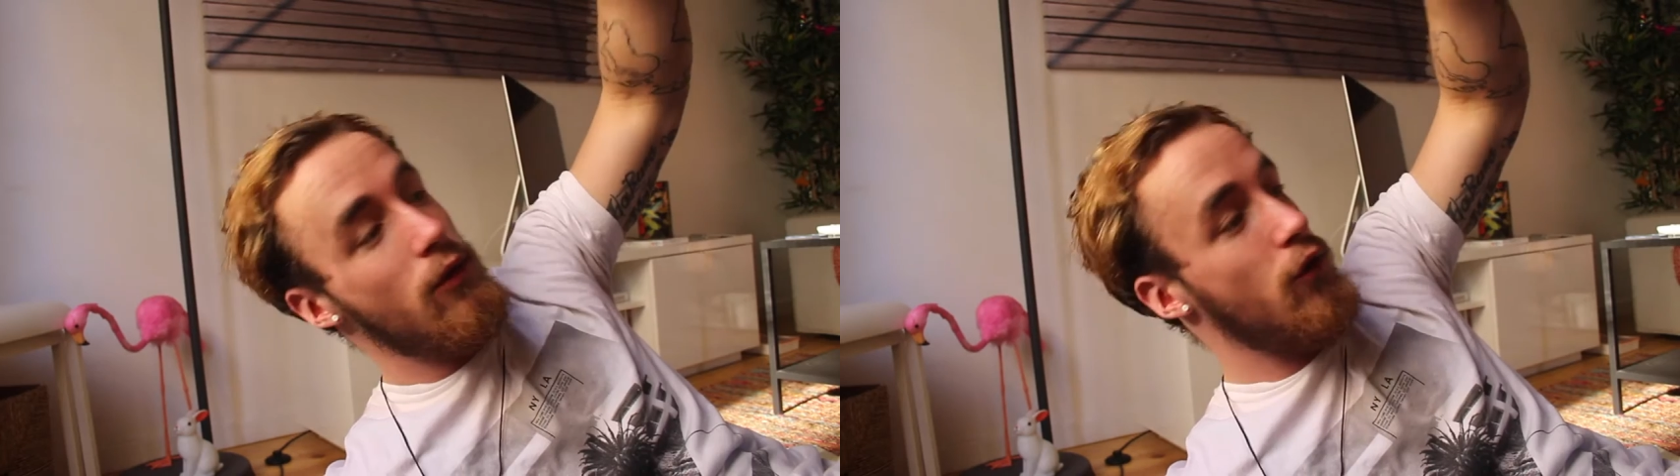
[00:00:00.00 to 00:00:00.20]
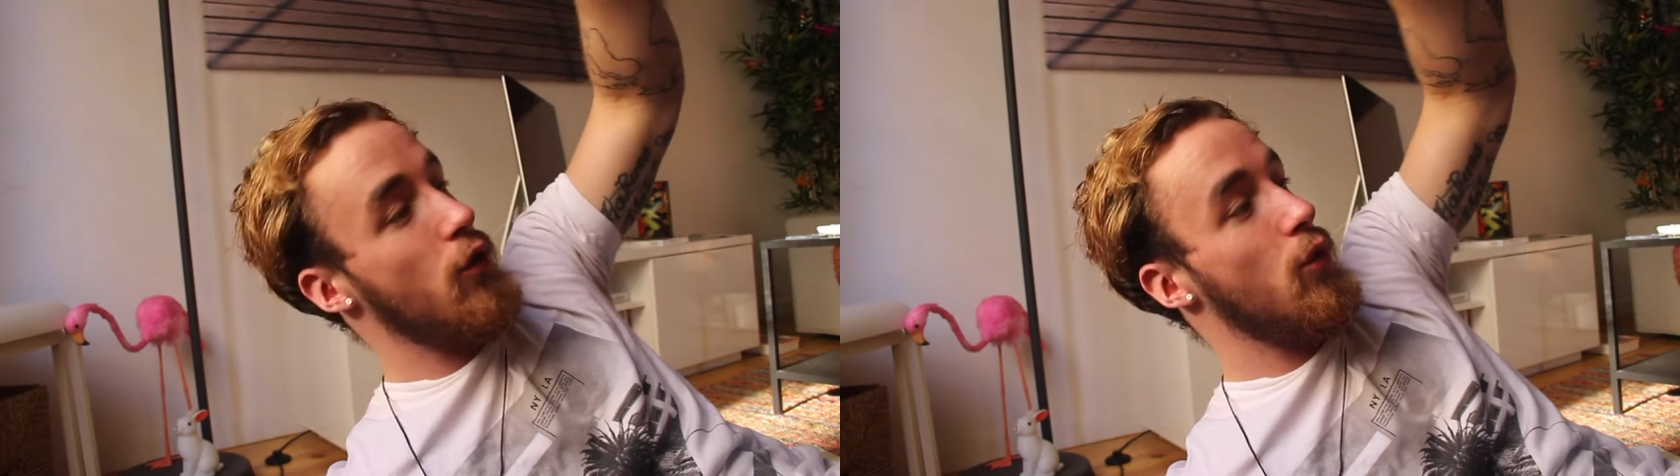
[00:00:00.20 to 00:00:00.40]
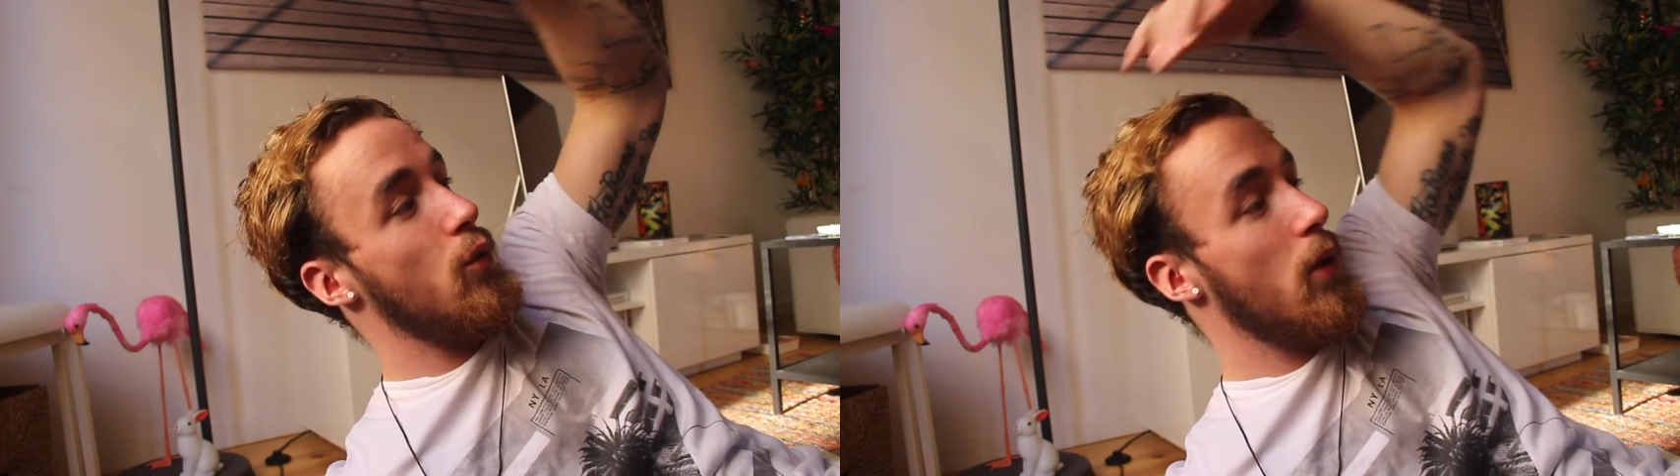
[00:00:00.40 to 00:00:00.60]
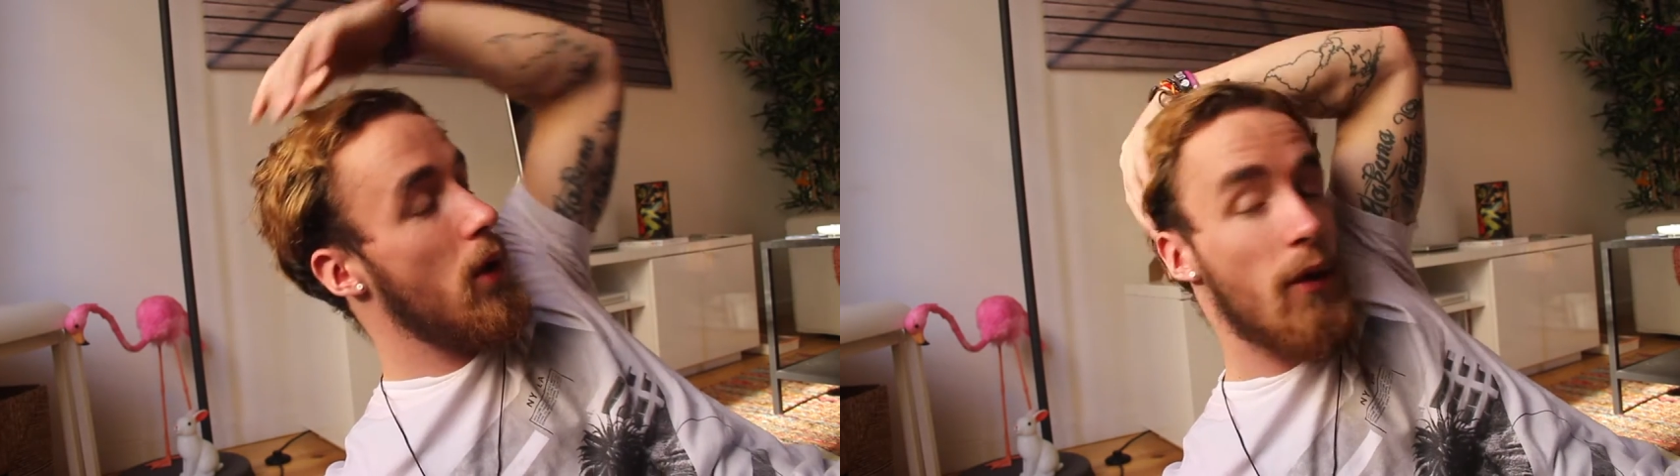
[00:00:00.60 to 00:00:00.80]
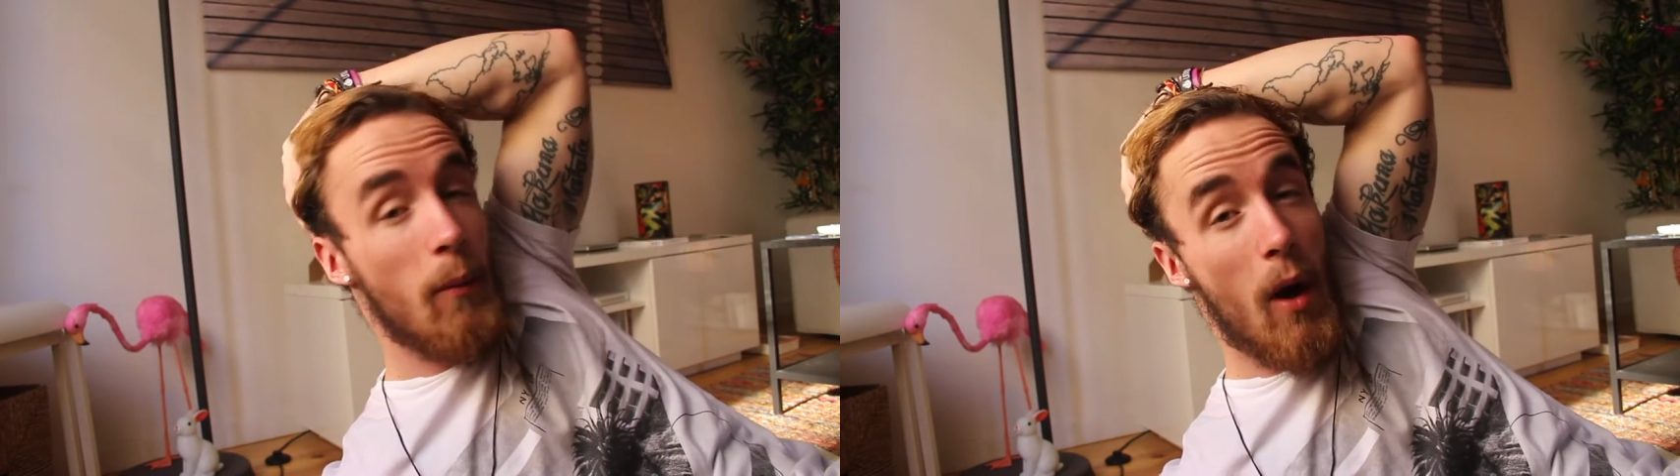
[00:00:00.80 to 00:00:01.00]
to
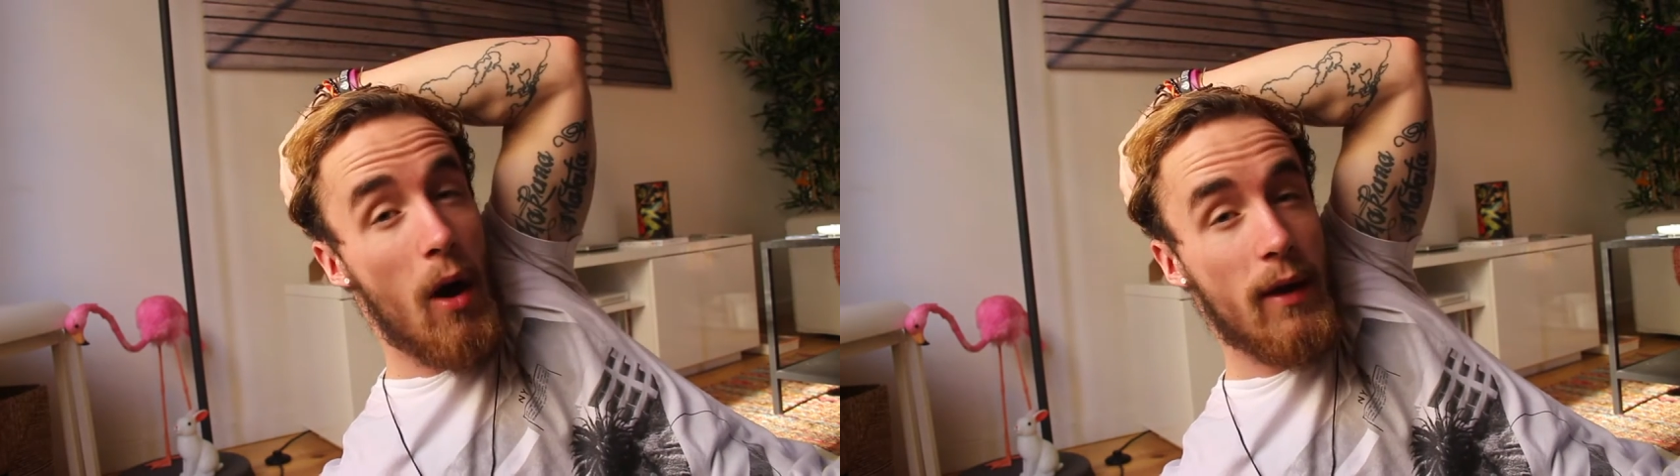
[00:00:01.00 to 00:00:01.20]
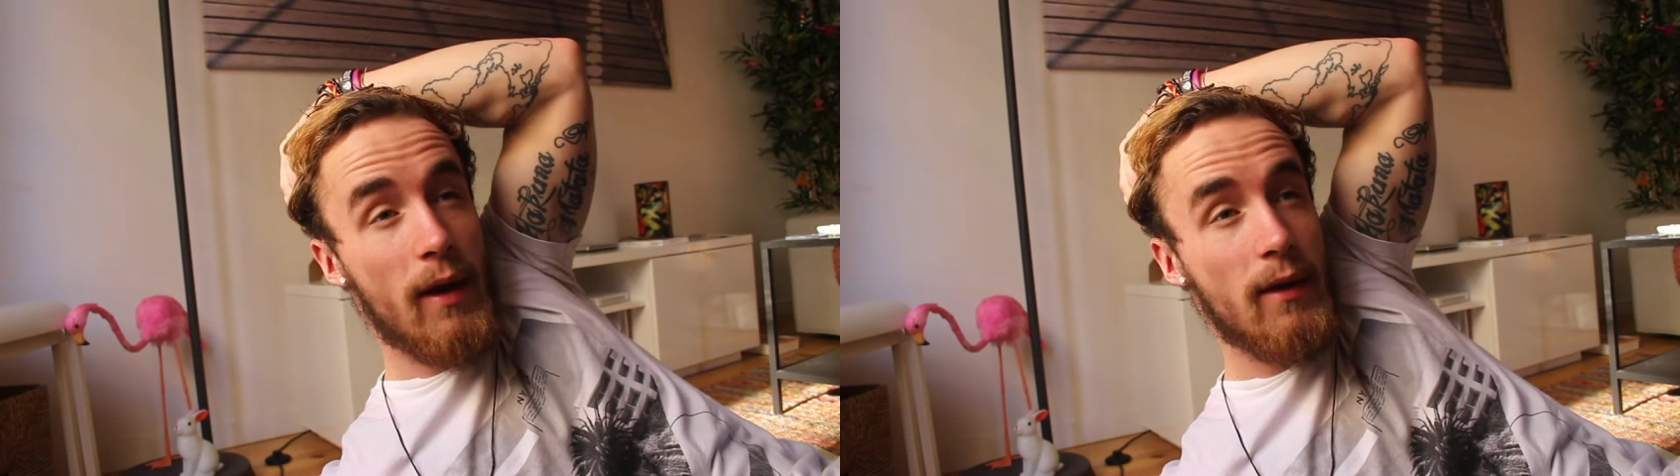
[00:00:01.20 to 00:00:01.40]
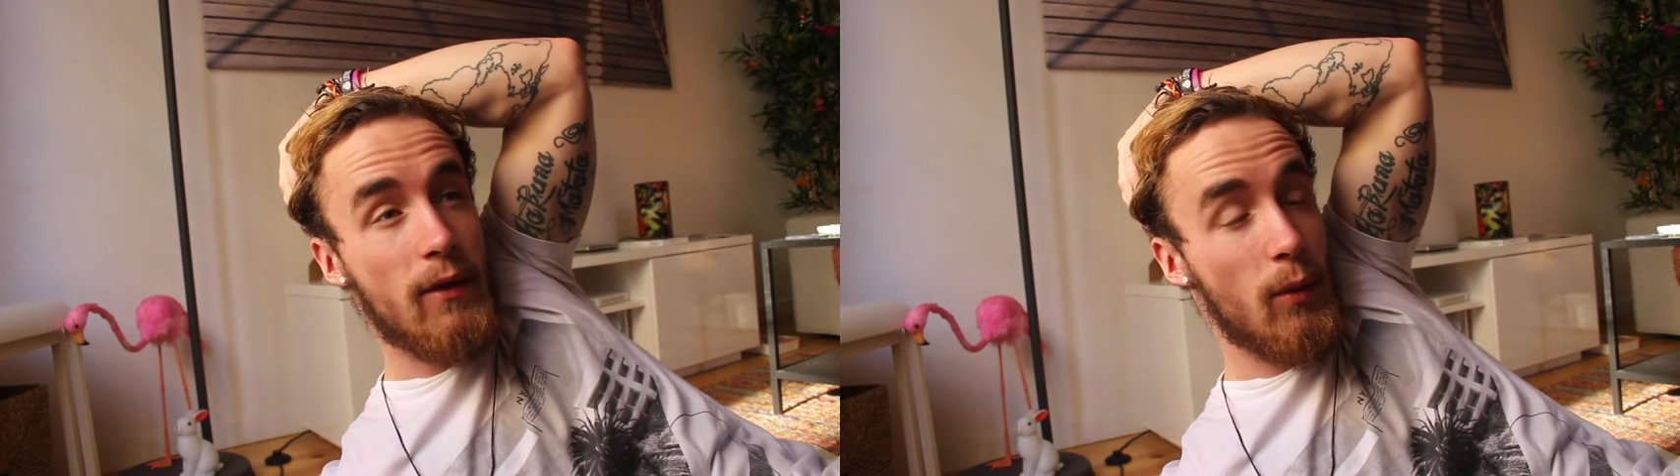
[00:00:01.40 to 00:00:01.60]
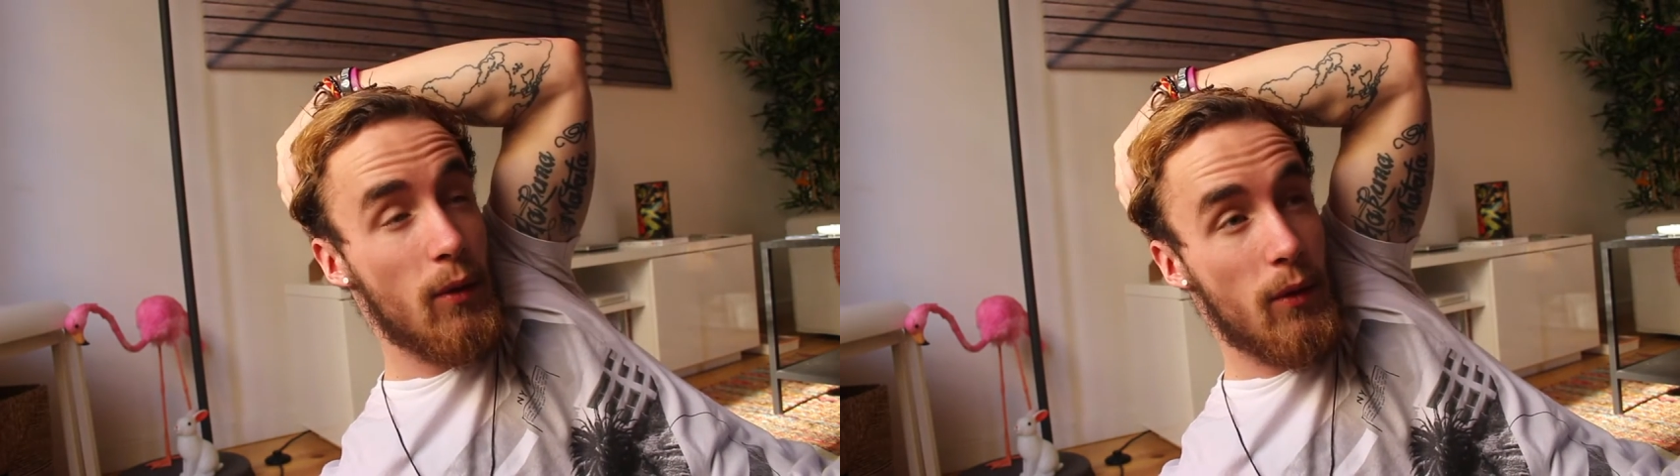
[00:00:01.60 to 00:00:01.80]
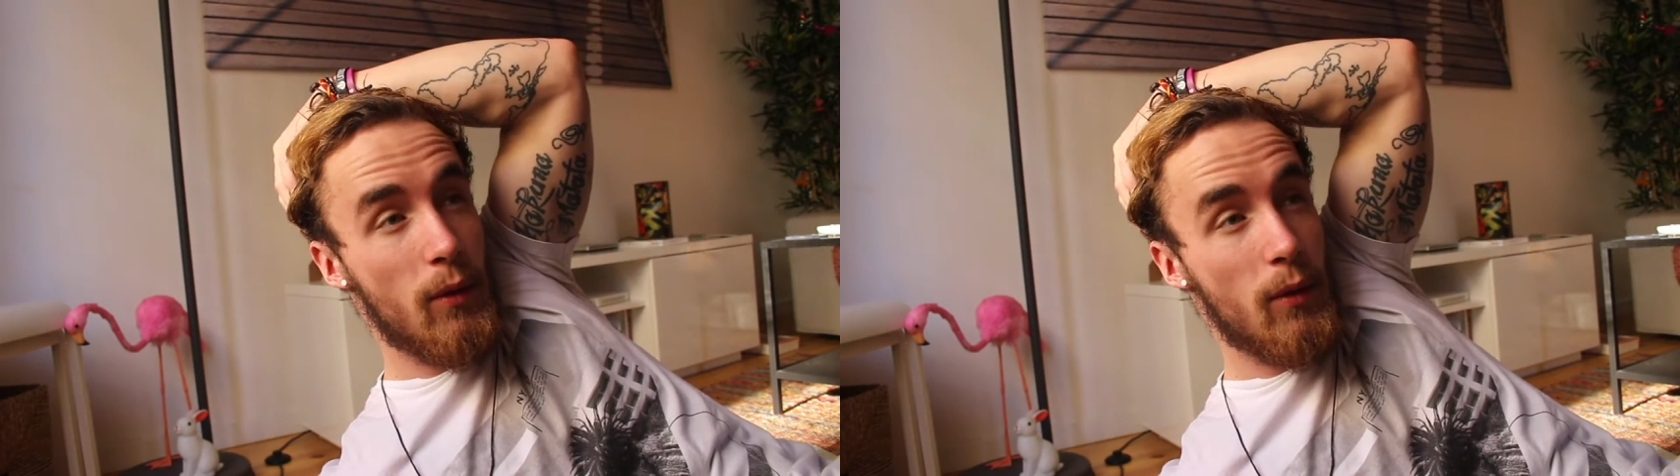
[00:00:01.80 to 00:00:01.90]
the market, or